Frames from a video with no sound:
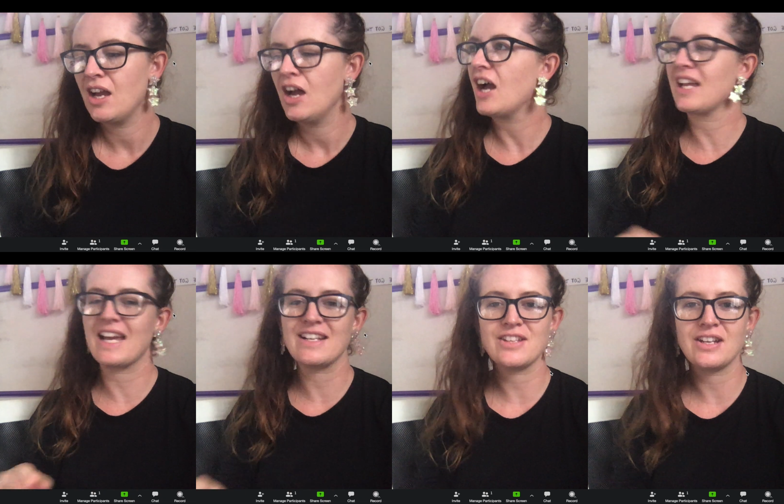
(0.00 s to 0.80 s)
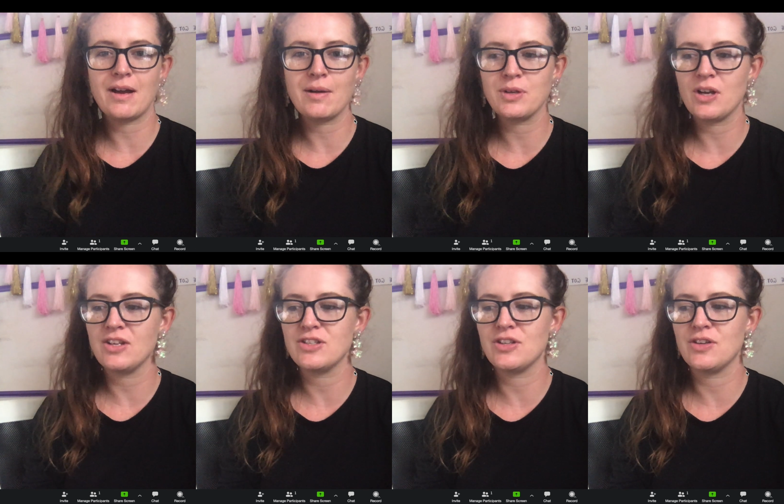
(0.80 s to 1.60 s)
Okay, so now I'm going
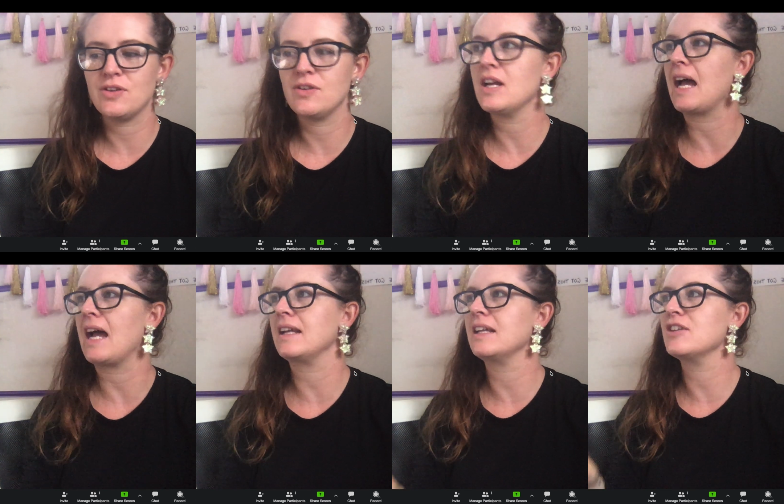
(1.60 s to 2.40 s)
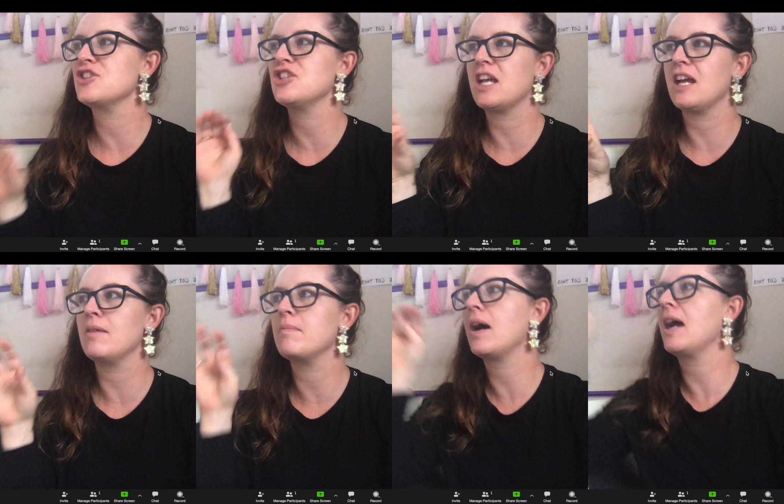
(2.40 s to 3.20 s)
to share my